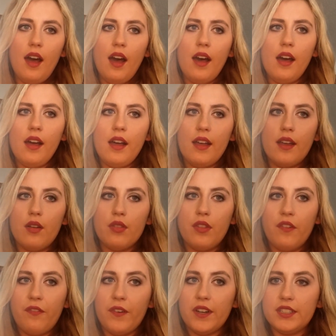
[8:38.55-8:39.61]

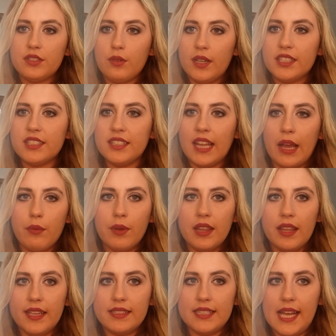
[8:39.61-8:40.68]
The first question that
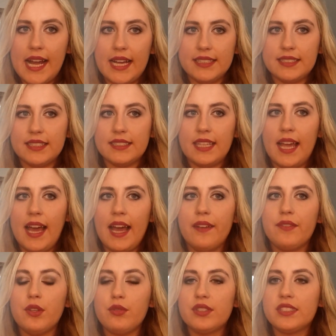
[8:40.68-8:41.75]
we like to ask is,
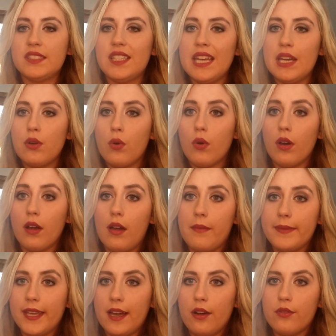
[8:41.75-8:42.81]
have you seen
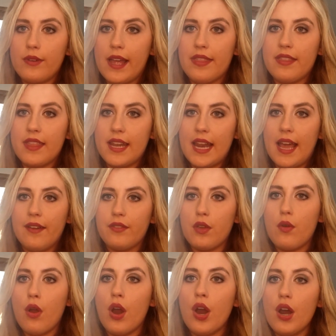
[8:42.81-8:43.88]
Origami Owl, rather than have
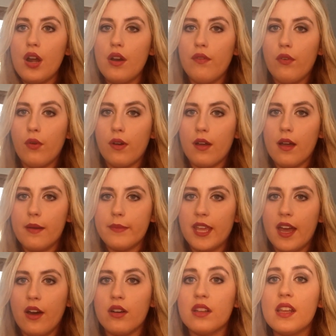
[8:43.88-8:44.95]
you heard of
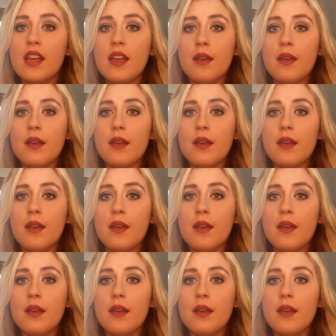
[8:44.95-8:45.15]
Origami Owl?